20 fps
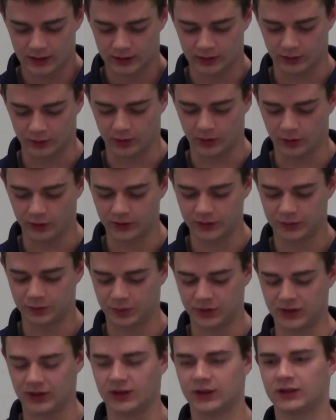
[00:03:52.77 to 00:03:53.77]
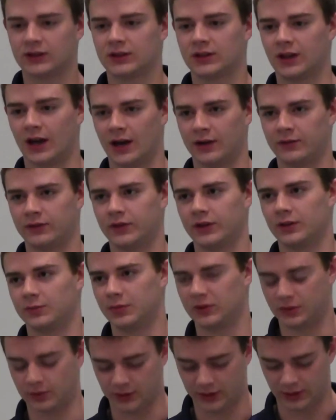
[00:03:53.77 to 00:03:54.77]
there will always be conflict
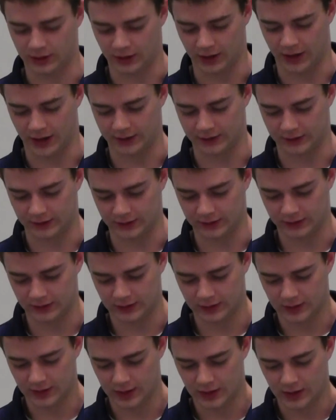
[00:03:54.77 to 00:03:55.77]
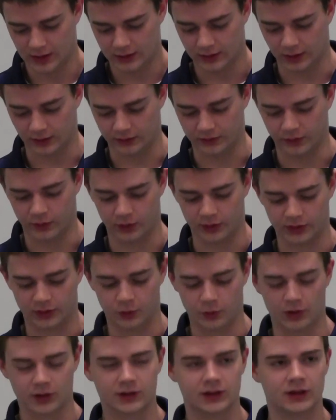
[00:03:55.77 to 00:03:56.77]
between classes. Therefore,
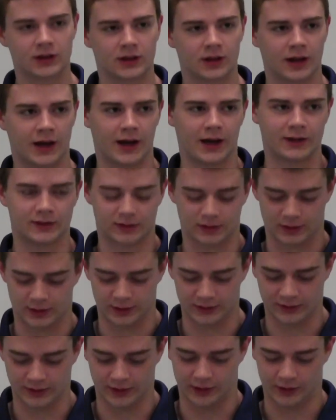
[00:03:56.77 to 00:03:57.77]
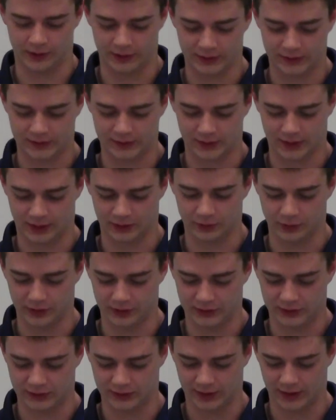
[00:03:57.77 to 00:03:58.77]
the working class are jealous and
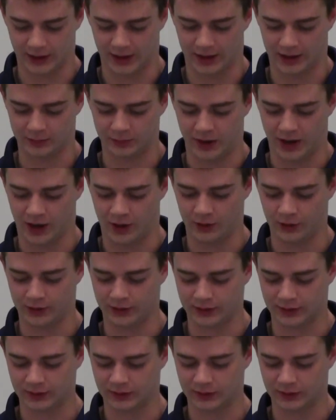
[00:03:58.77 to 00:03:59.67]
wish they had power and